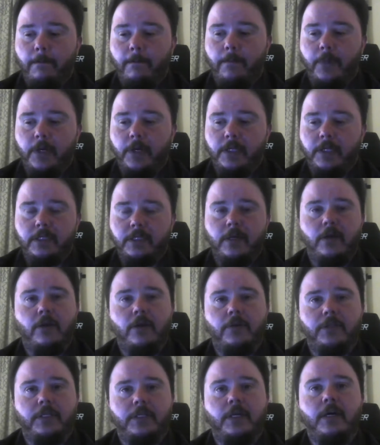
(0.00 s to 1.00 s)
but it's not
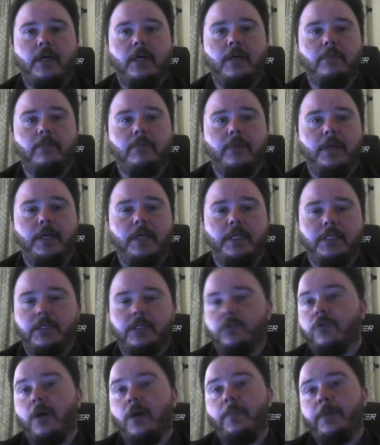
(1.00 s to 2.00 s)
all the time, it's a
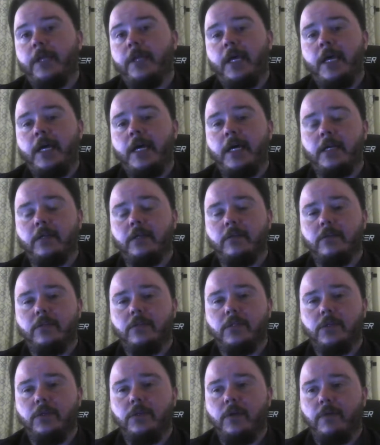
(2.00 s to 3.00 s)
drop in the hat.
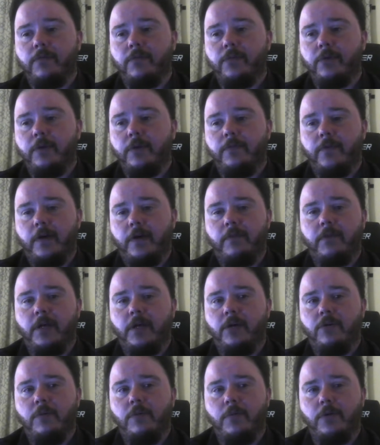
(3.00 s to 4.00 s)
So you have 35
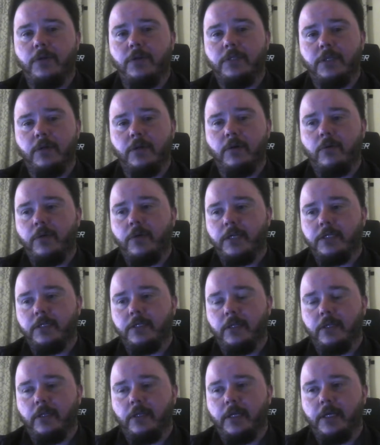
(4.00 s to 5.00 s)
Yahoo boys that are
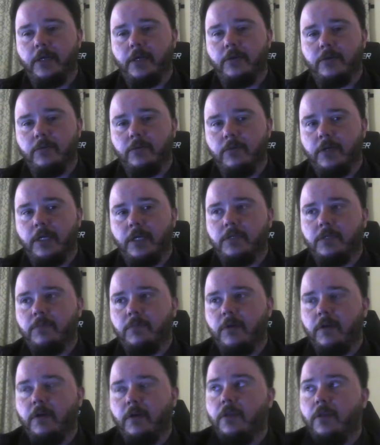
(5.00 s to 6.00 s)
arrested in Lagos. Well, guess
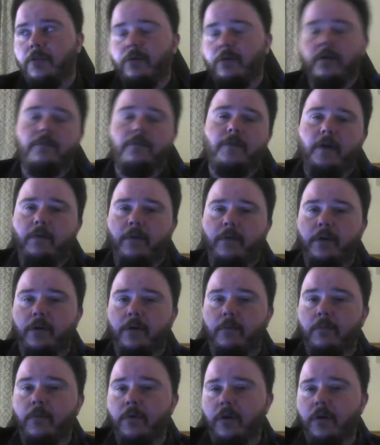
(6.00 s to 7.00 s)
what?
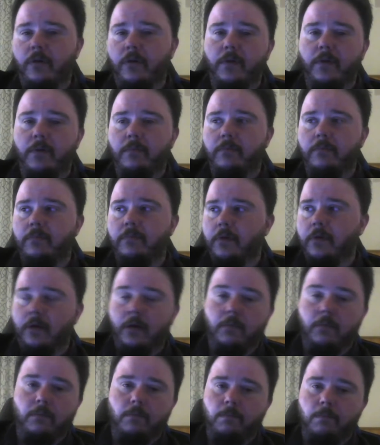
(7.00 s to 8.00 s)
3,500 more of them
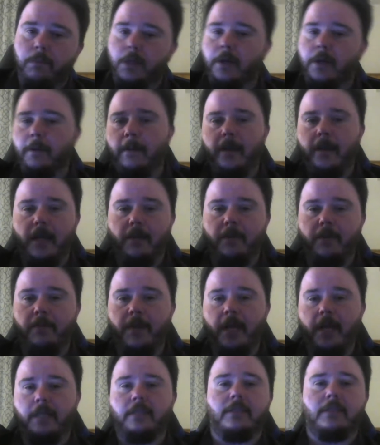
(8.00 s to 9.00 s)
are coming
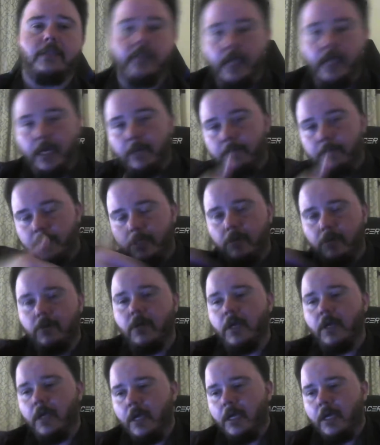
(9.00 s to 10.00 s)
back to scam. So,
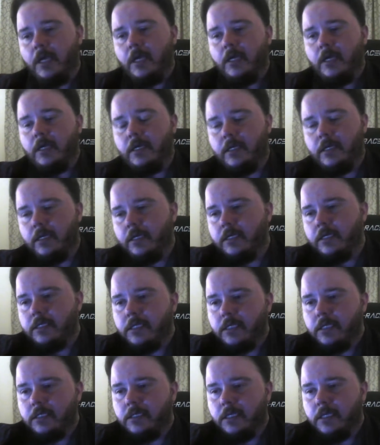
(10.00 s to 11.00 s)
in a
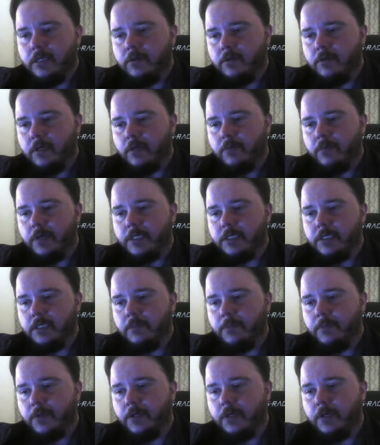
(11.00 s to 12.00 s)
sense, they do get
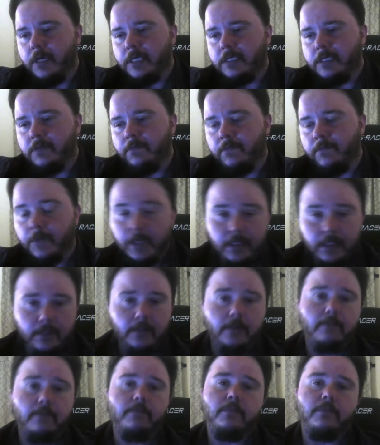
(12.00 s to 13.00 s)
arrested, but as a
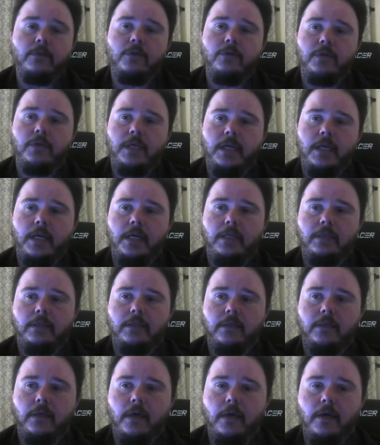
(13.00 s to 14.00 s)
victim, you can't
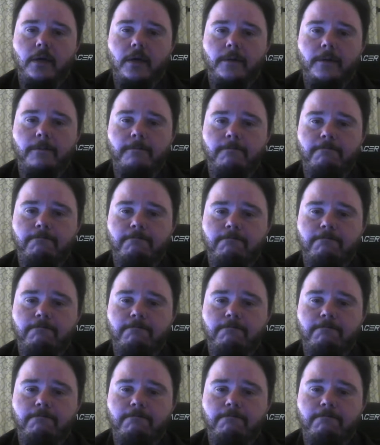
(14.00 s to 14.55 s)
um,